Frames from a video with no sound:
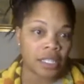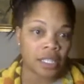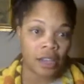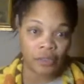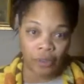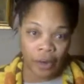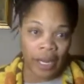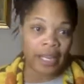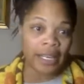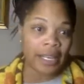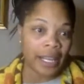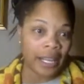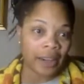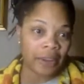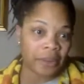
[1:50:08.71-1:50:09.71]
of rain
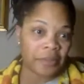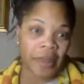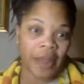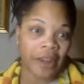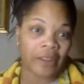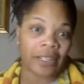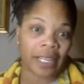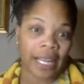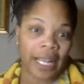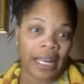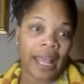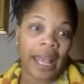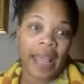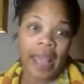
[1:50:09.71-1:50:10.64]
here in Maryland.